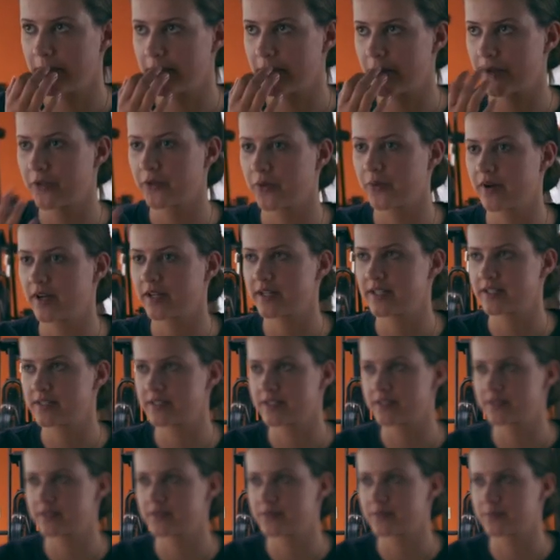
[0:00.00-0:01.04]
But otherwise,
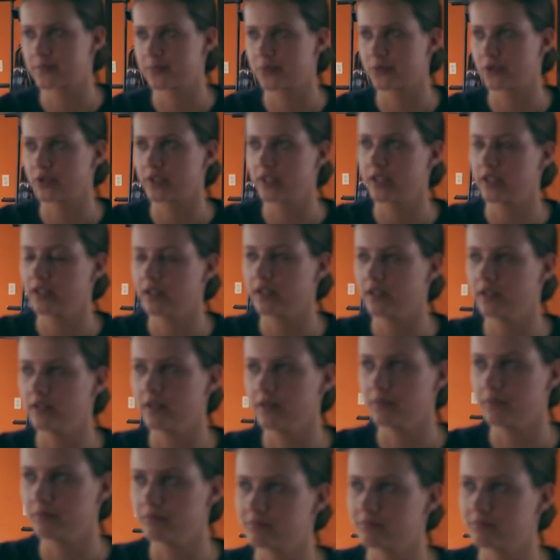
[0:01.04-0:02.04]
it's pretty